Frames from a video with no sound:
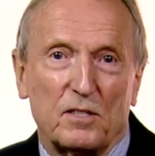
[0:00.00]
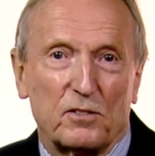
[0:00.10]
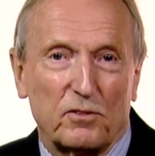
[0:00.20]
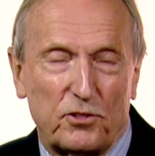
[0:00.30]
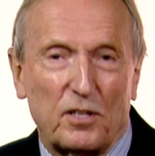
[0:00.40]

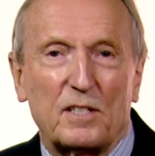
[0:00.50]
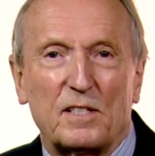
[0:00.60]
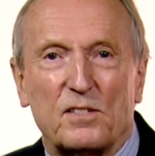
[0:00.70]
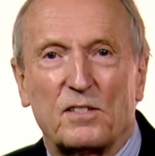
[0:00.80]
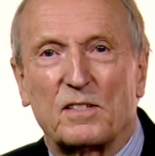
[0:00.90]
So join
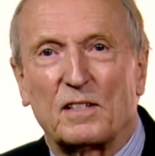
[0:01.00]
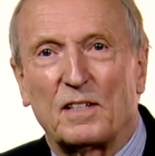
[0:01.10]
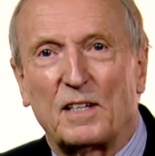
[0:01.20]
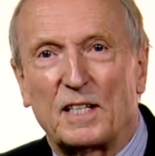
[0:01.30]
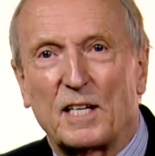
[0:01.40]
us
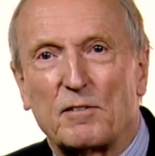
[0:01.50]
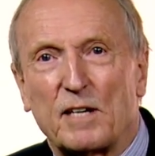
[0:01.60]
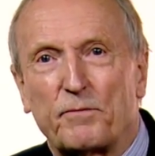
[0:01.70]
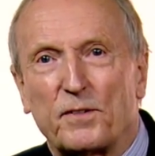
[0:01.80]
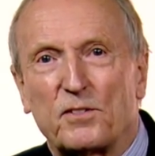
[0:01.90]
in our
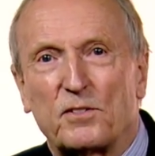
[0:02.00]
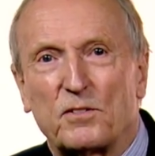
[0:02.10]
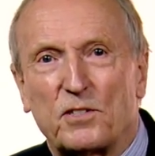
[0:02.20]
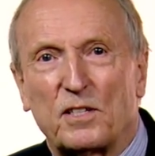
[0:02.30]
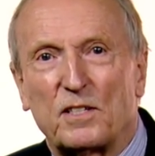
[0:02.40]
efforts
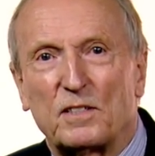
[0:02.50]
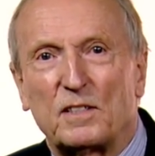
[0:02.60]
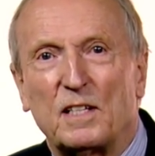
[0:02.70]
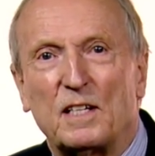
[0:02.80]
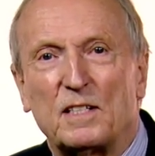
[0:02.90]
to turn